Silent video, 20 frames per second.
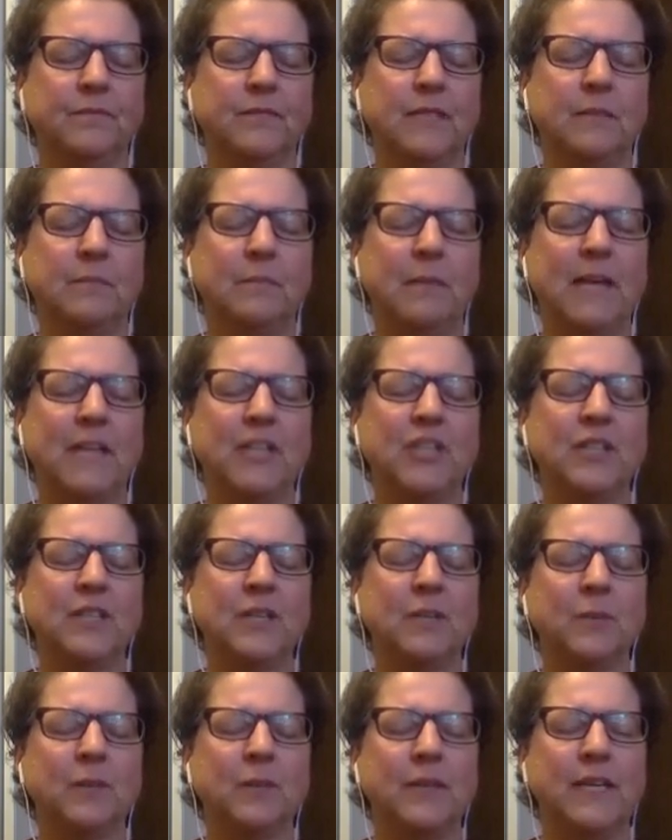Imagine
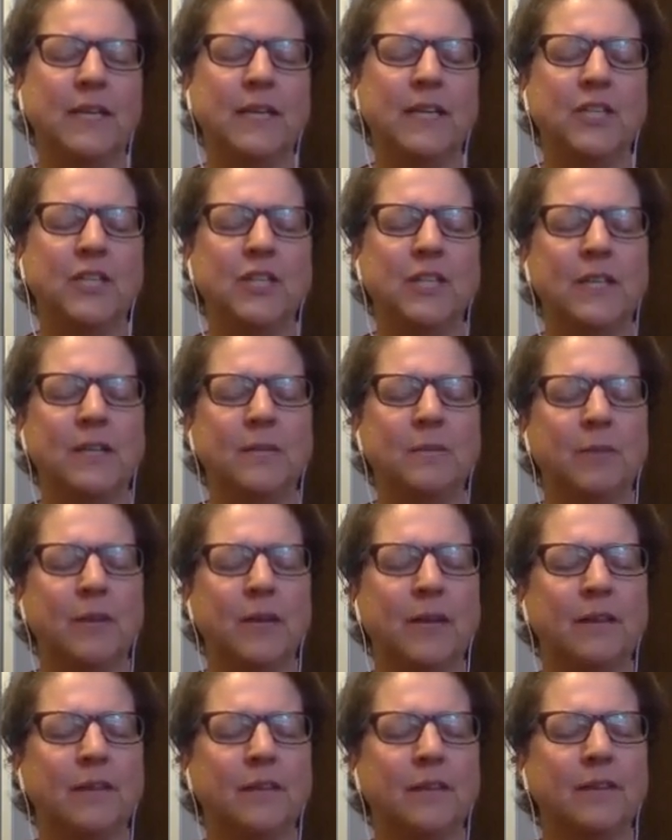that with each
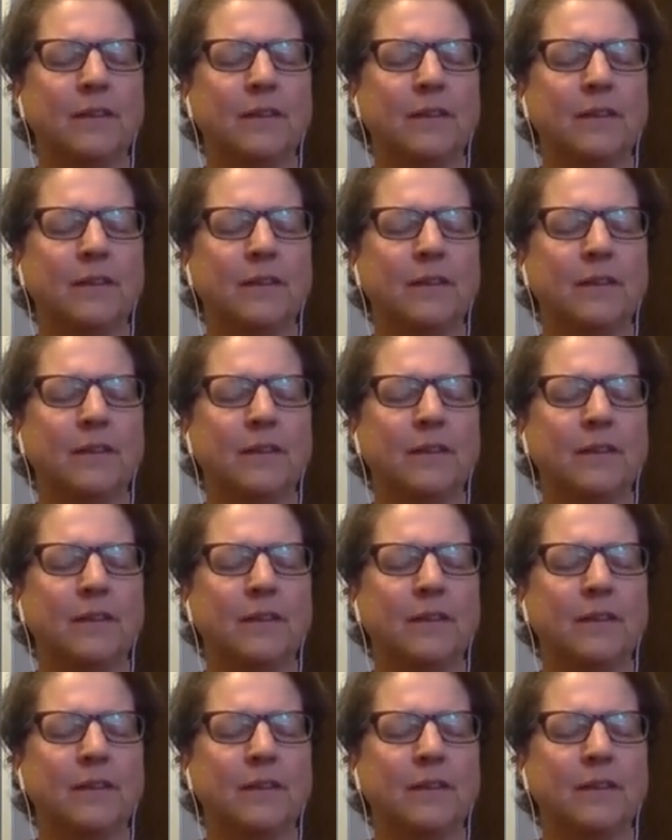in-breath,